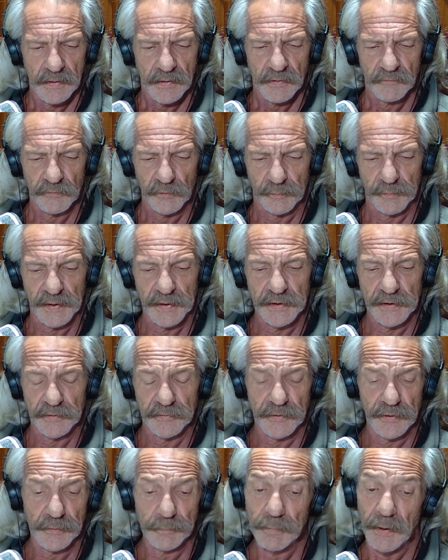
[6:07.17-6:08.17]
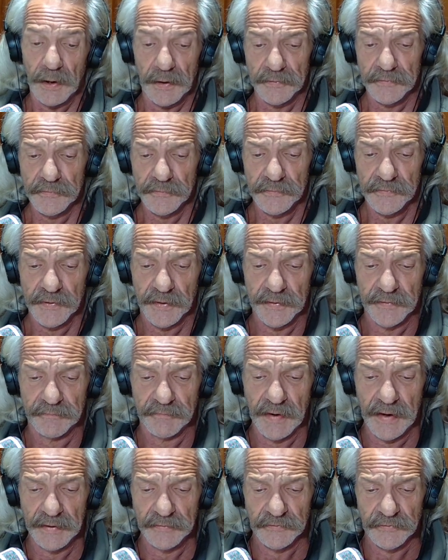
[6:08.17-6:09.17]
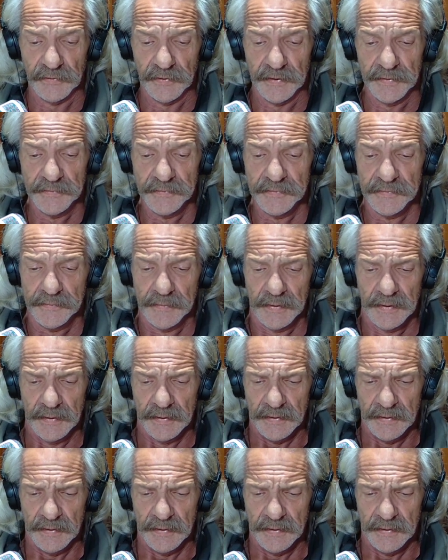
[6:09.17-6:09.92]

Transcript: For many of the apostles and evangelists,